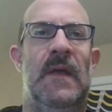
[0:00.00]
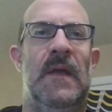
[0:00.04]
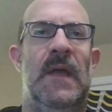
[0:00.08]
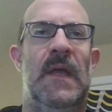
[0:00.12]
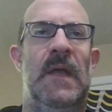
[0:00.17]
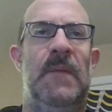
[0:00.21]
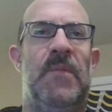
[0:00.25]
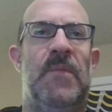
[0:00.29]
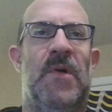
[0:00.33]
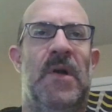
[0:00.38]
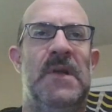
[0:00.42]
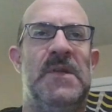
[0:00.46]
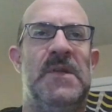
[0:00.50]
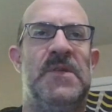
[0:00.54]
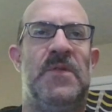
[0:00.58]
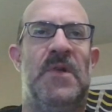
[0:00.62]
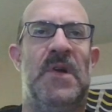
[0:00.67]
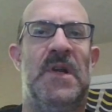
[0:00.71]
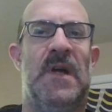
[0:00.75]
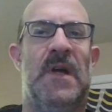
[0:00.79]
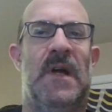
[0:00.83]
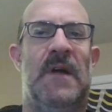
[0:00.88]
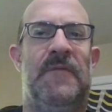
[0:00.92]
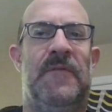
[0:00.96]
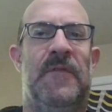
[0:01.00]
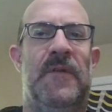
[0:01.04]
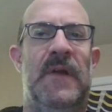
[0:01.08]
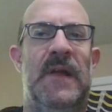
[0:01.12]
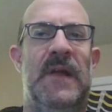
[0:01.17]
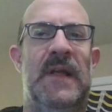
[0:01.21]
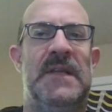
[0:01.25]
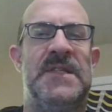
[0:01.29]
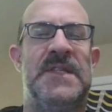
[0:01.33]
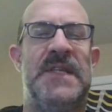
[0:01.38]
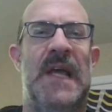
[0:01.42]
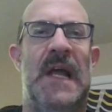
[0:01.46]
He brought his rook
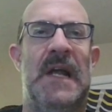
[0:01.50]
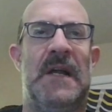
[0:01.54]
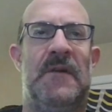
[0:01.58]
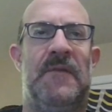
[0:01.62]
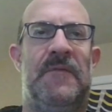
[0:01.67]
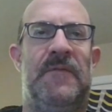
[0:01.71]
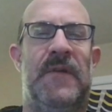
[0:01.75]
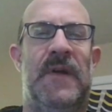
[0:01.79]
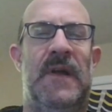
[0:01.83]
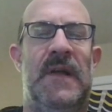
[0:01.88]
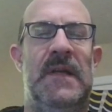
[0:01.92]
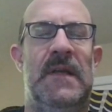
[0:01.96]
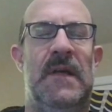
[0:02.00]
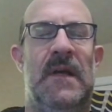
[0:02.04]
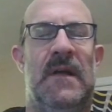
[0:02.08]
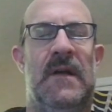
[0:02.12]
offering a sacrifice,